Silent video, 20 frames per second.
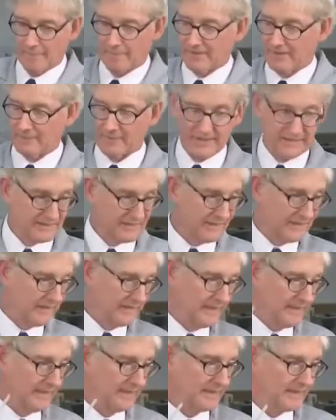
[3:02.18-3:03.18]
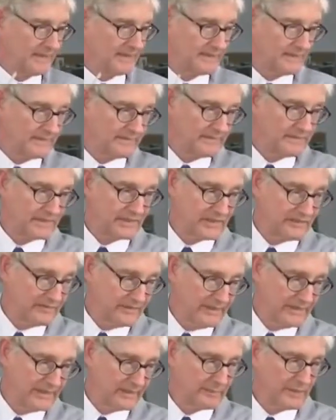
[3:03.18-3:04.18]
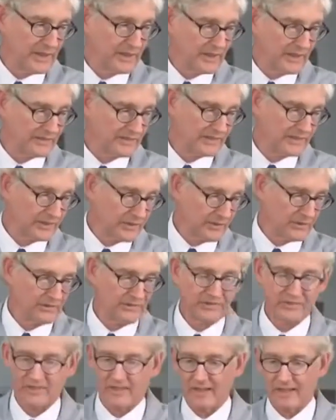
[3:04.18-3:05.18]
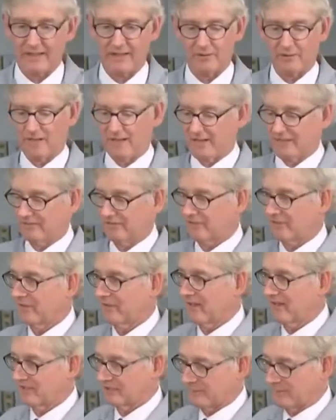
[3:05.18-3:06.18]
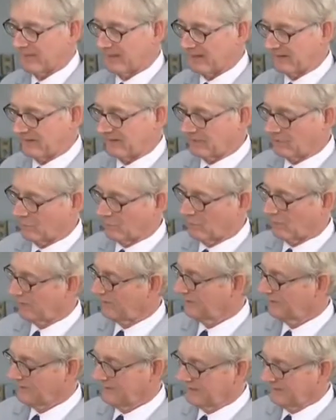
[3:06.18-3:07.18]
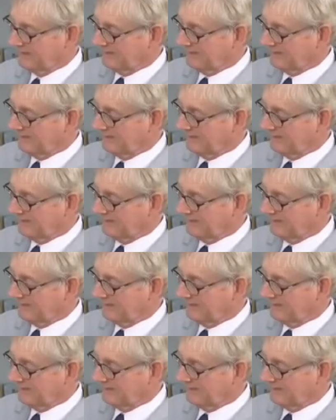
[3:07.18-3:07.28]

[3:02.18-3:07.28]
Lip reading: But basically, it's convenient because it turns the AGGRAND fertilizer bottle, a quart,